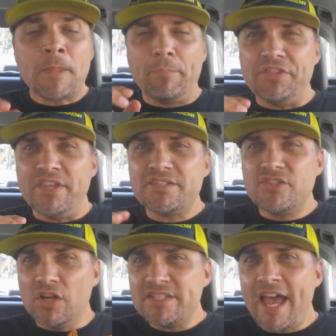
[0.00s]
but this
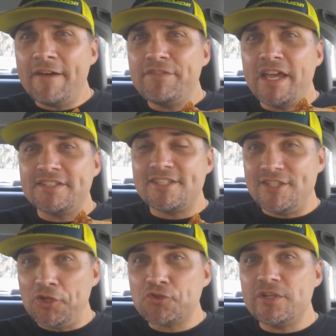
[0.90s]
does have that
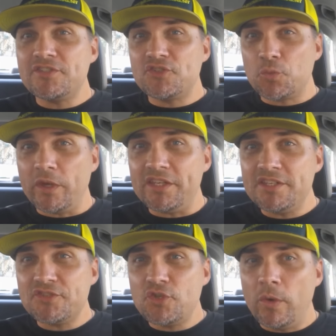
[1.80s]
citrus
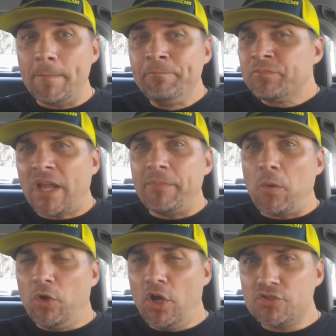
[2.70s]
sweetness to it. I'm
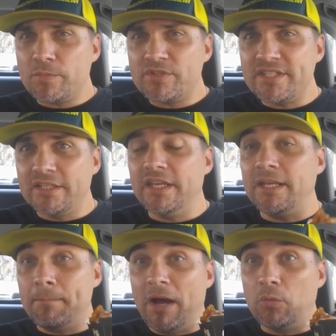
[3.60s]
not 100%
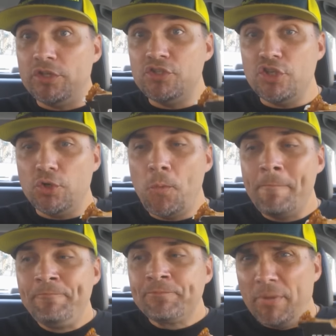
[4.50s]
getting Mountain Dew,
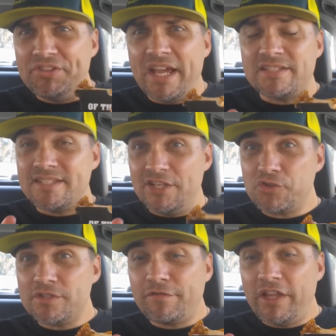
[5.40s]
but that
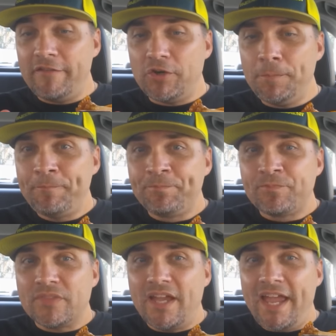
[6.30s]
citrus flavor
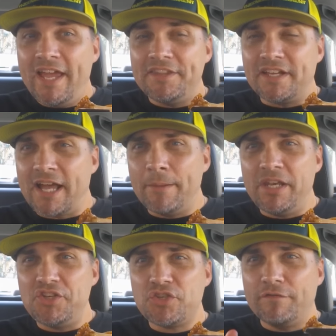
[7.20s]
and the
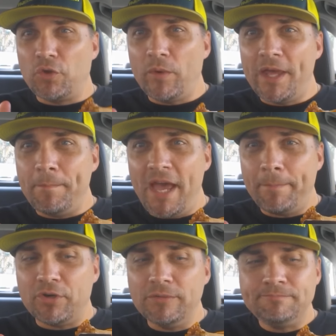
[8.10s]
combination of the red
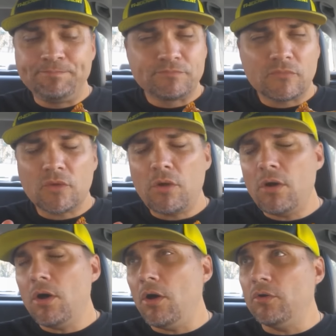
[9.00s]
pepper,
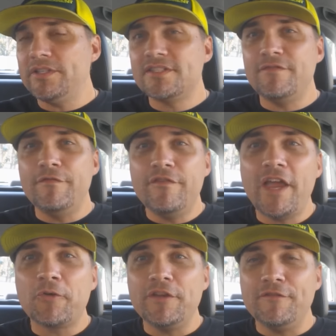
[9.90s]
oh, it's
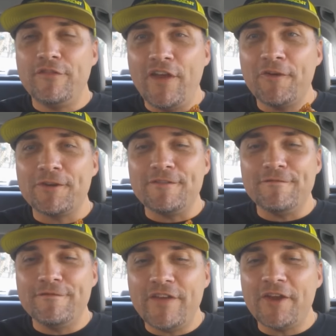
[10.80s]
very, very,
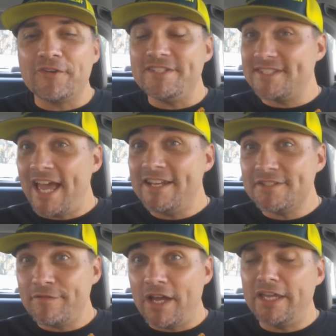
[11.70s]
very
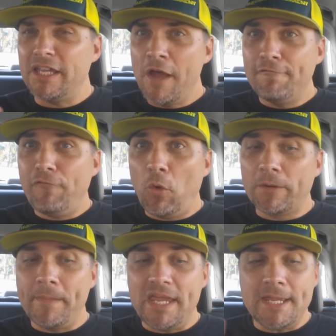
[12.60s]
satisfying for
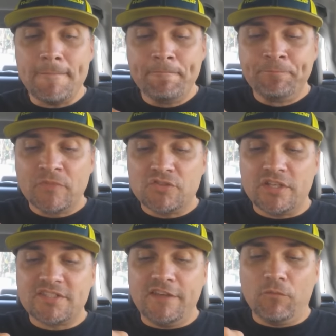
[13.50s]
me. So let's give